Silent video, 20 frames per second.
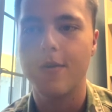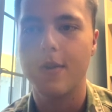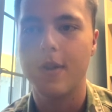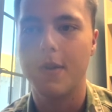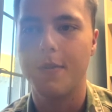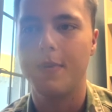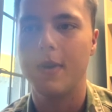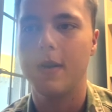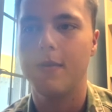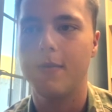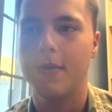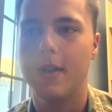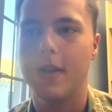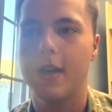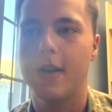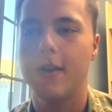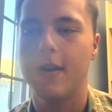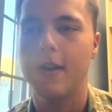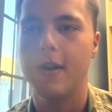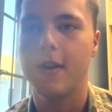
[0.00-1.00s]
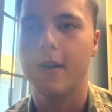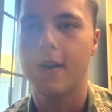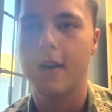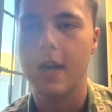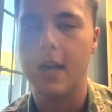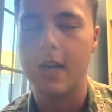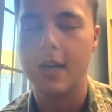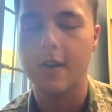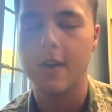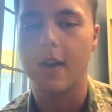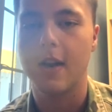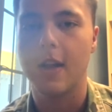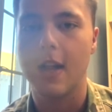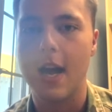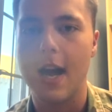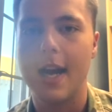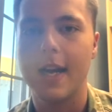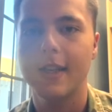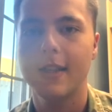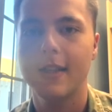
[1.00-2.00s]
the people that are in your
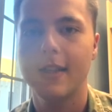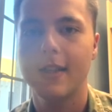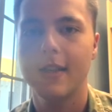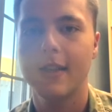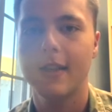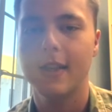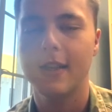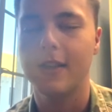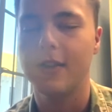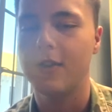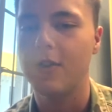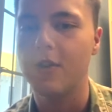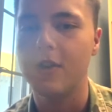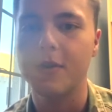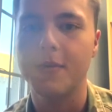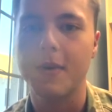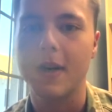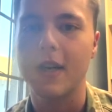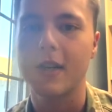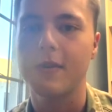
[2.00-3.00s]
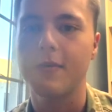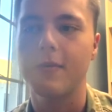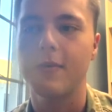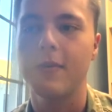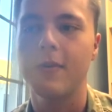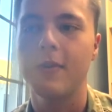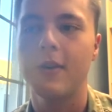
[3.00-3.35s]
class as soon as possible.